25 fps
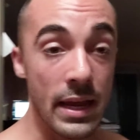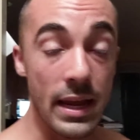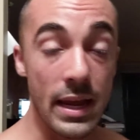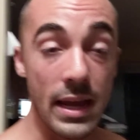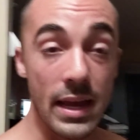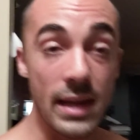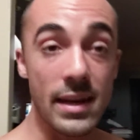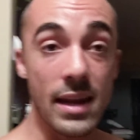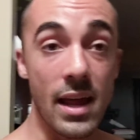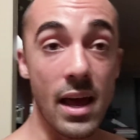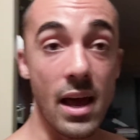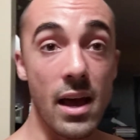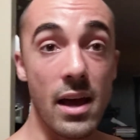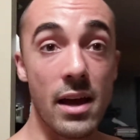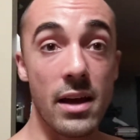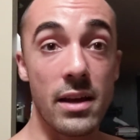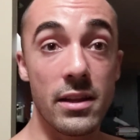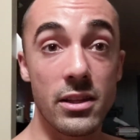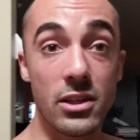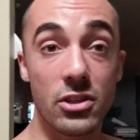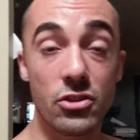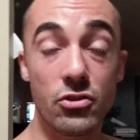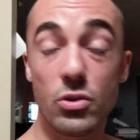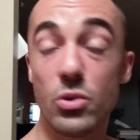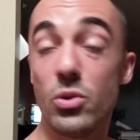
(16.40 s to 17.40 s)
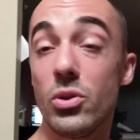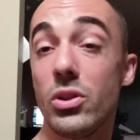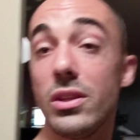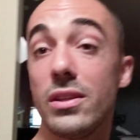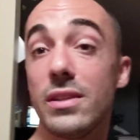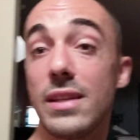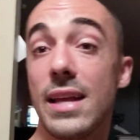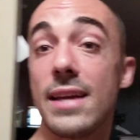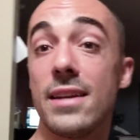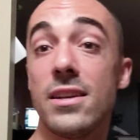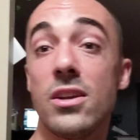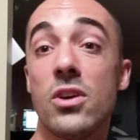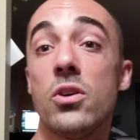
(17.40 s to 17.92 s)
And the truth
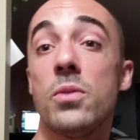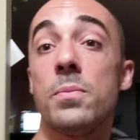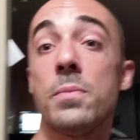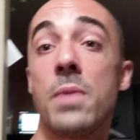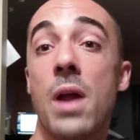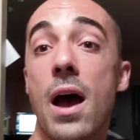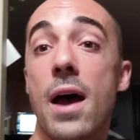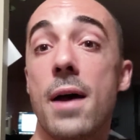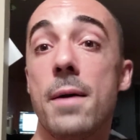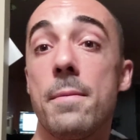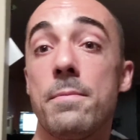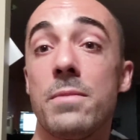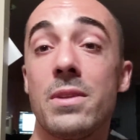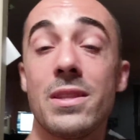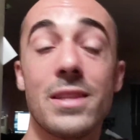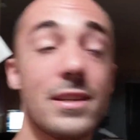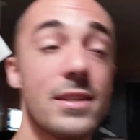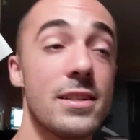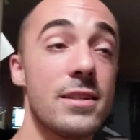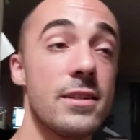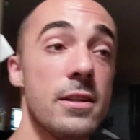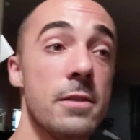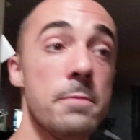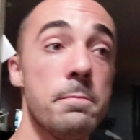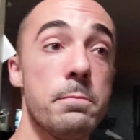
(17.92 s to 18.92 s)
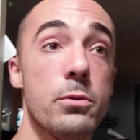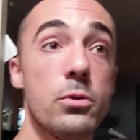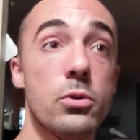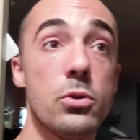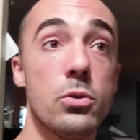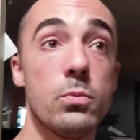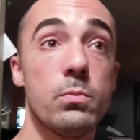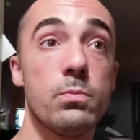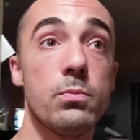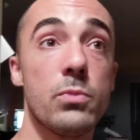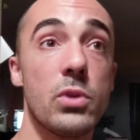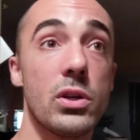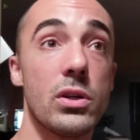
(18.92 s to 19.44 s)
is that no, I'm not. And the
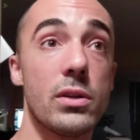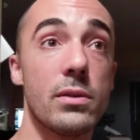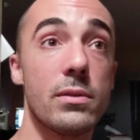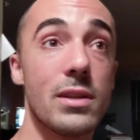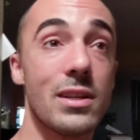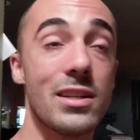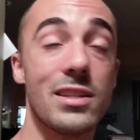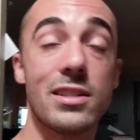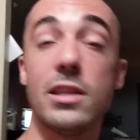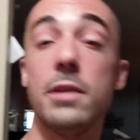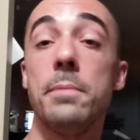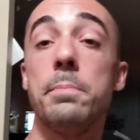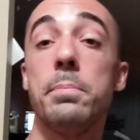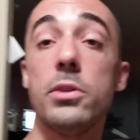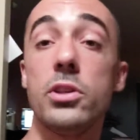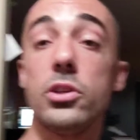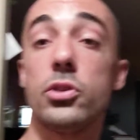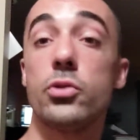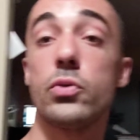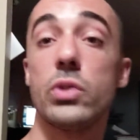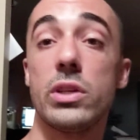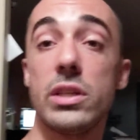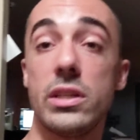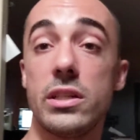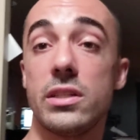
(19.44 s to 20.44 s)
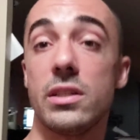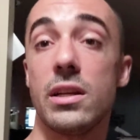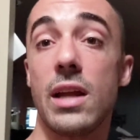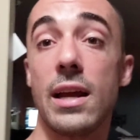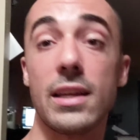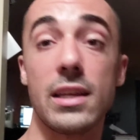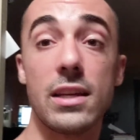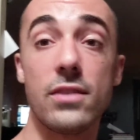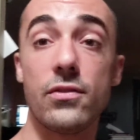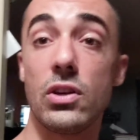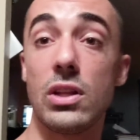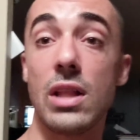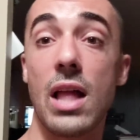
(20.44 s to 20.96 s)
simplest reason,
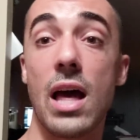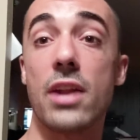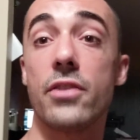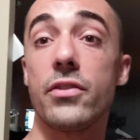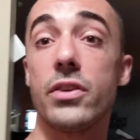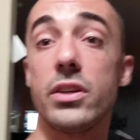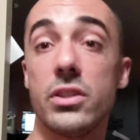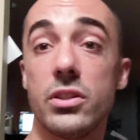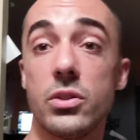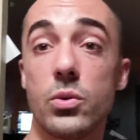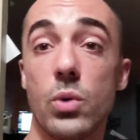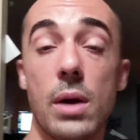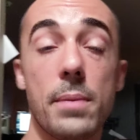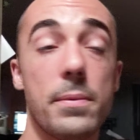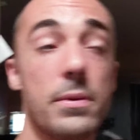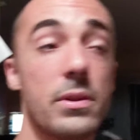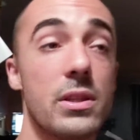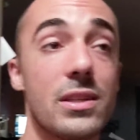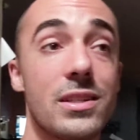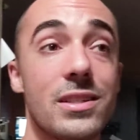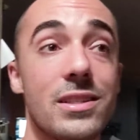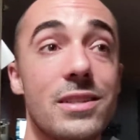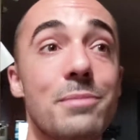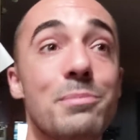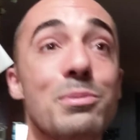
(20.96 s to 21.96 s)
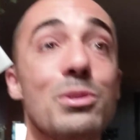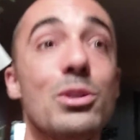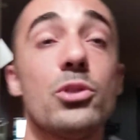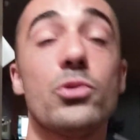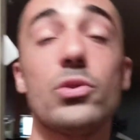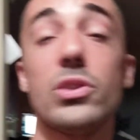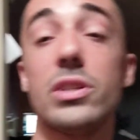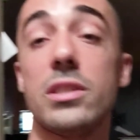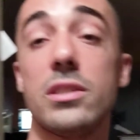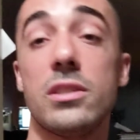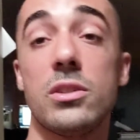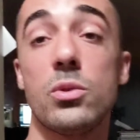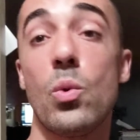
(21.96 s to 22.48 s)
I can give you a lot of reasons why, but the
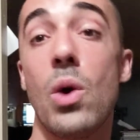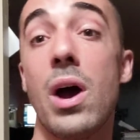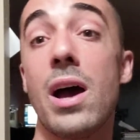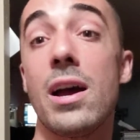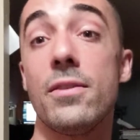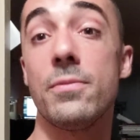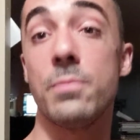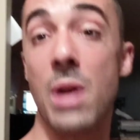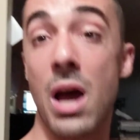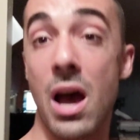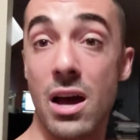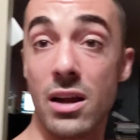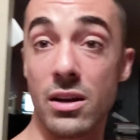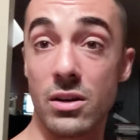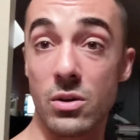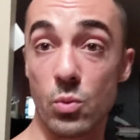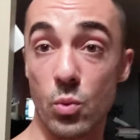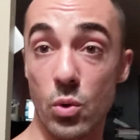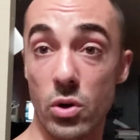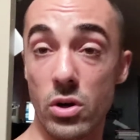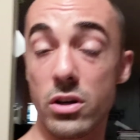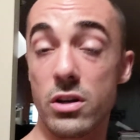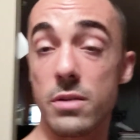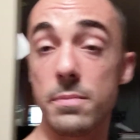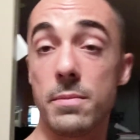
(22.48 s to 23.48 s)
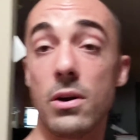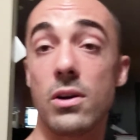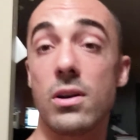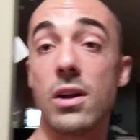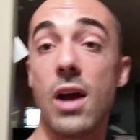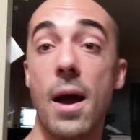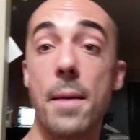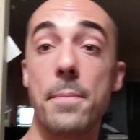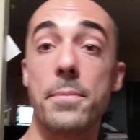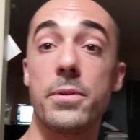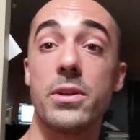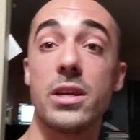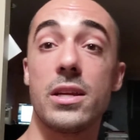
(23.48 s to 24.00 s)
simplest reason why I'm not worried
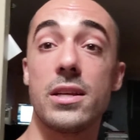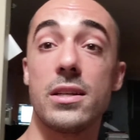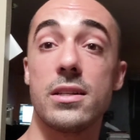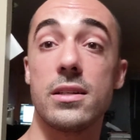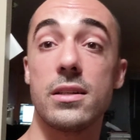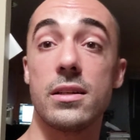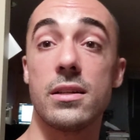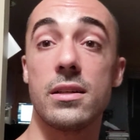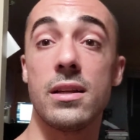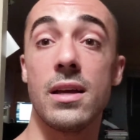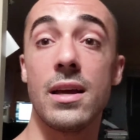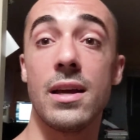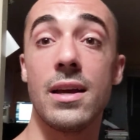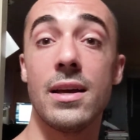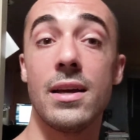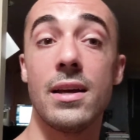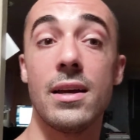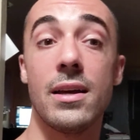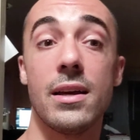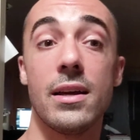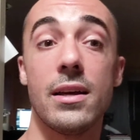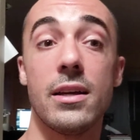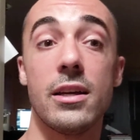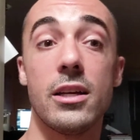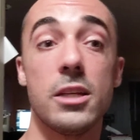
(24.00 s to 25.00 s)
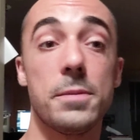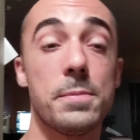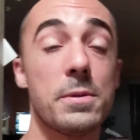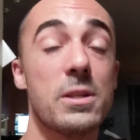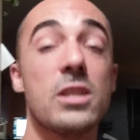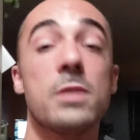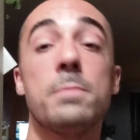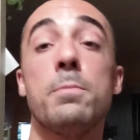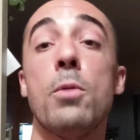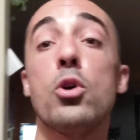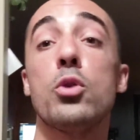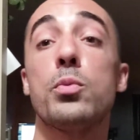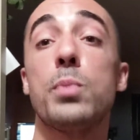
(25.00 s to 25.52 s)
about competition is
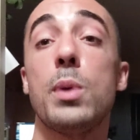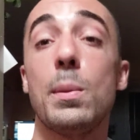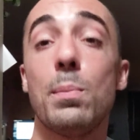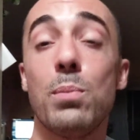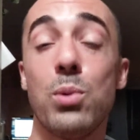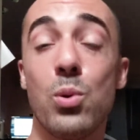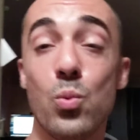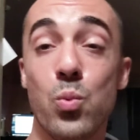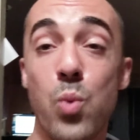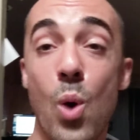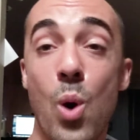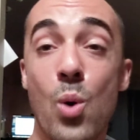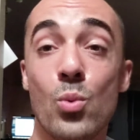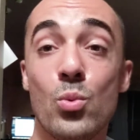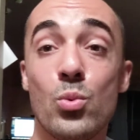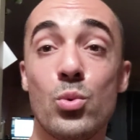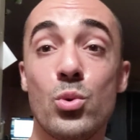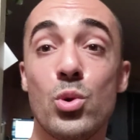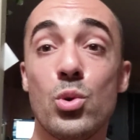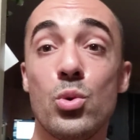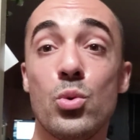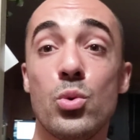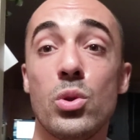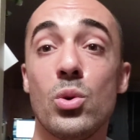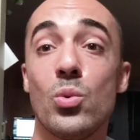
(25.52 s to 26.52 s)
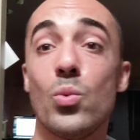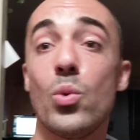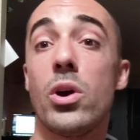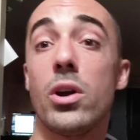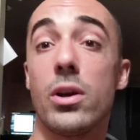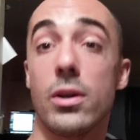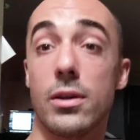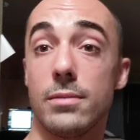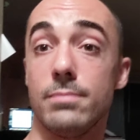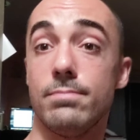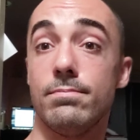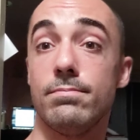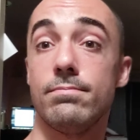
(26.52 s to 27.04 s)
because most people won't do the
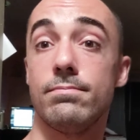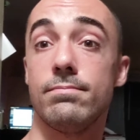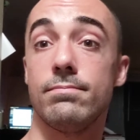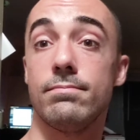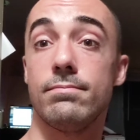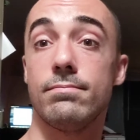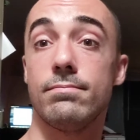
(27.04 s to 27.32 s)
work.